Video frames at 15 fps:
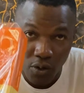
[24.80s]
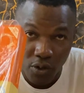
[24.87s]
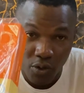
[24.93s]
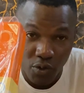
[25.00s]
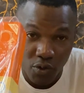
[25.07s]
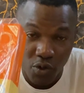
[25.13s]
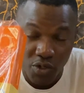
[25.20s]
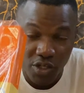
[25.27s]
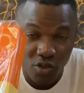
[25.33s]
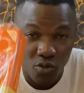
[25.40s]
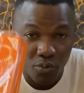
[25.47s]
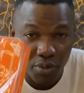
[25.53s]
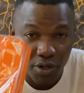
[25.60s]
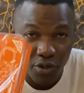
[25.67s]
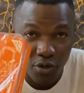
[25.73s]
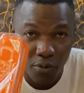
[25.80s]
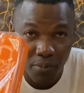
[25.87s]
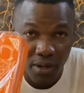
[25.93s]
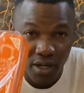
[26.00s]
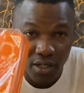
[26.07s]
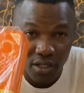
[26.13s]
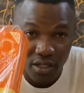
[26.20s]
You don't need to break your
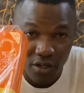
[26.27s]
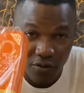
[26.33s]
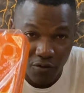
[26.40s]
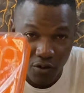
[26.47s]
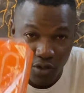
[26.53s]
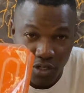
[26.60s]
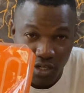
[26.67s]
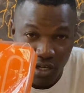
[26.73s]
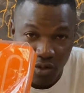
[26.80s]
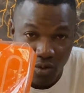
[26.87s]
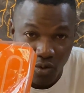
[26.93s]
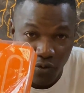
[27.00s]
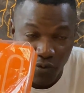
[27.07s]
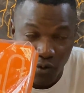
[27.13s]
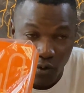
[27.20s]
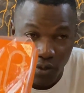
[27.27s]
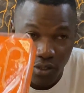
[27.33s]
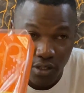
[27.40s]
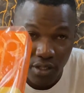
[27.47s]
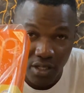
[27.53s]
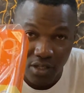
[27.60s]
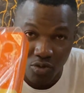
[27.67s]
bank if you need a good phone
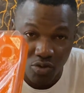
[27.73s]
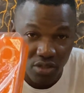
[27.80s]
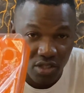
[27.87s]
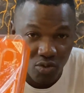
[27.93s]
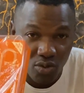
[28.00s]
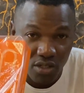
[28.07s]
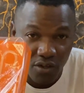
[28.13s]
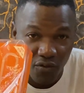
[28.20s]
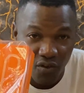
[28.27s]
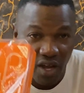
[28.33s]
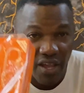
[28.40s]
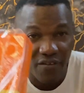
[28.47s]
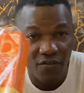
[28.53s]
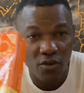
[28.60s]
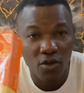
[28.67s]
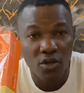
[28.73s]
in 2025.